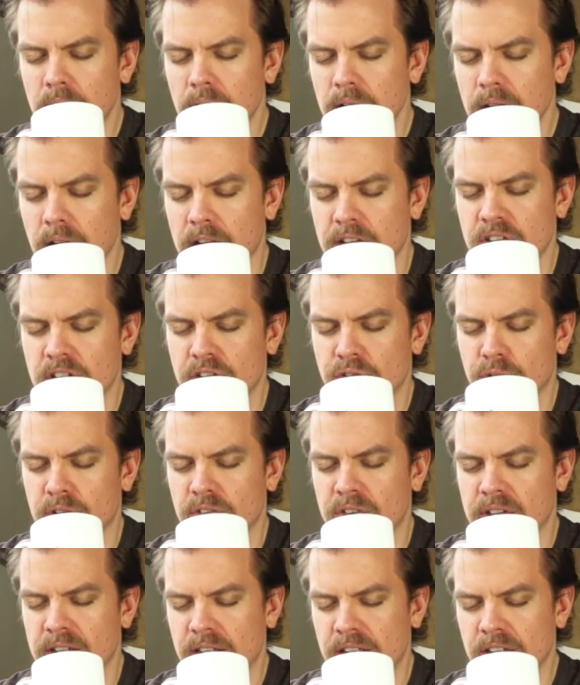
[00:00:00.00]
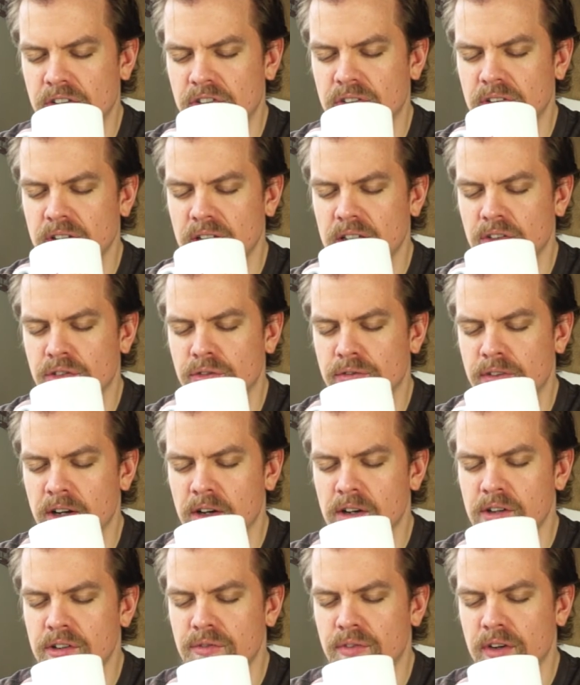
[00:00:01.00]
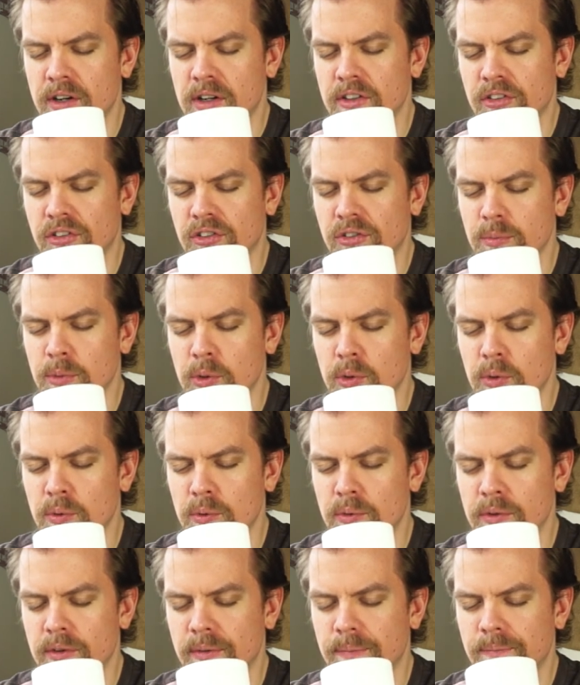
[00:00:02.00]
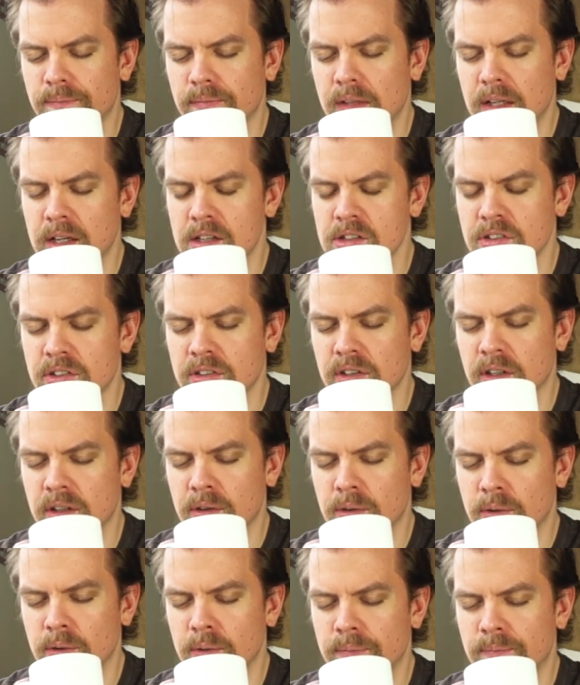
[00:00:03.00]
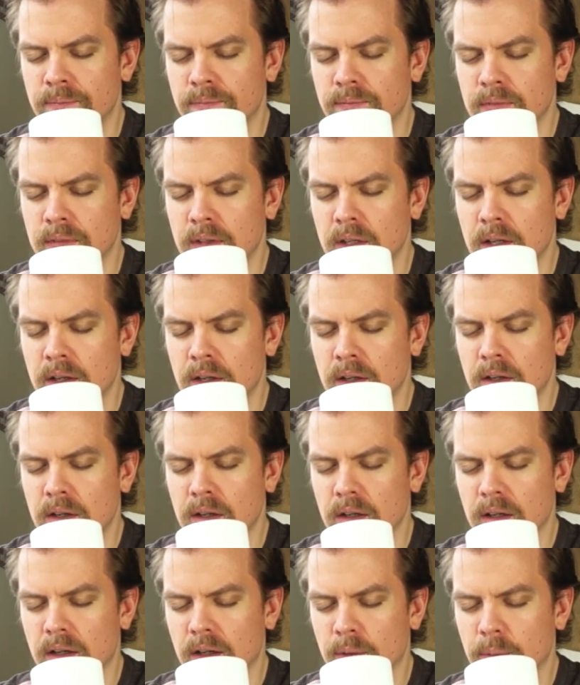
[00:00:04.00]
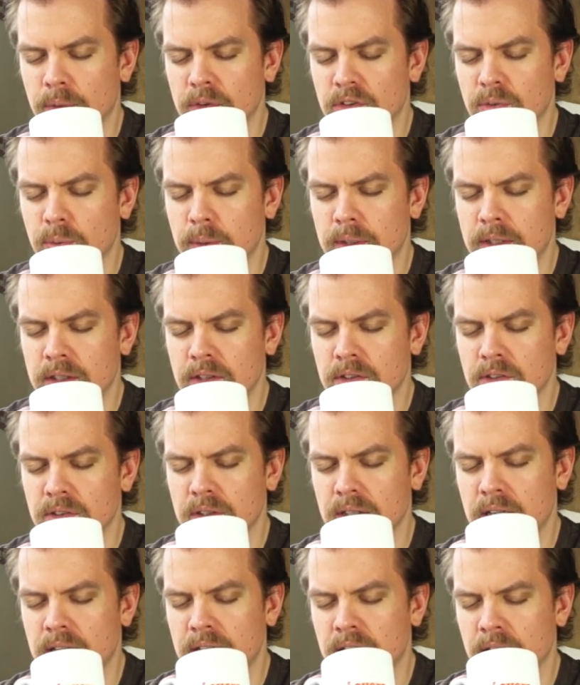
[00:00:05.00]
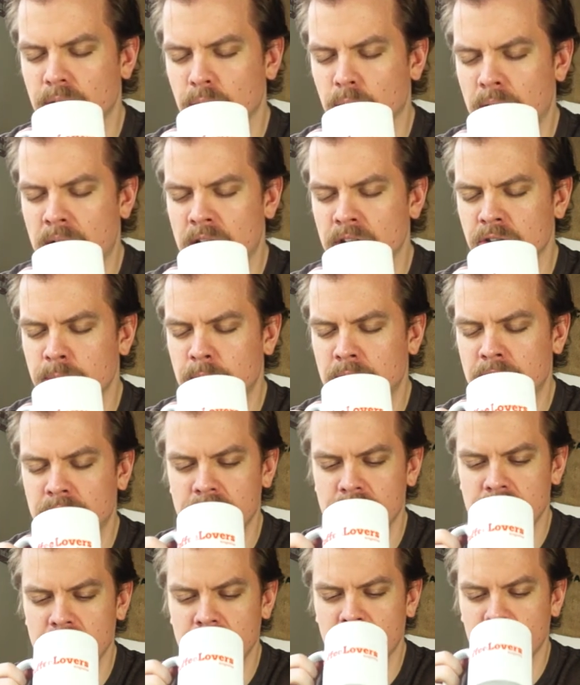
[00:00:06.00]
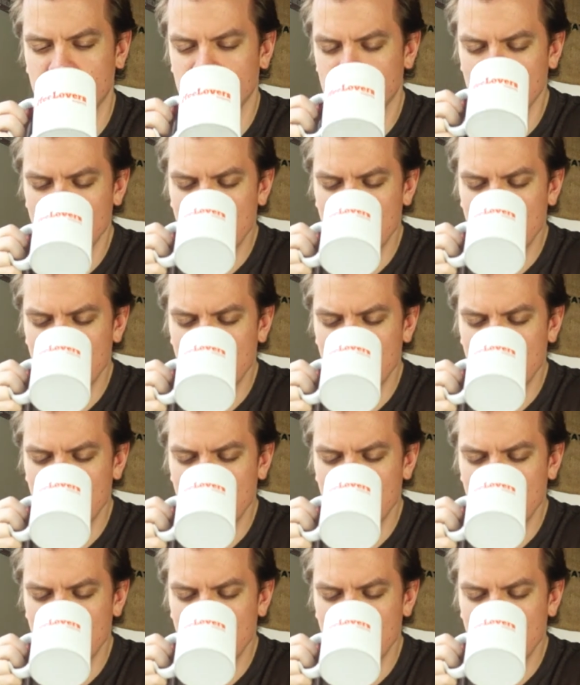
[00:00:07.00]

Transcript: That's interesting. It's very, very smooth and subtle with sweetness and then raspberry at the end.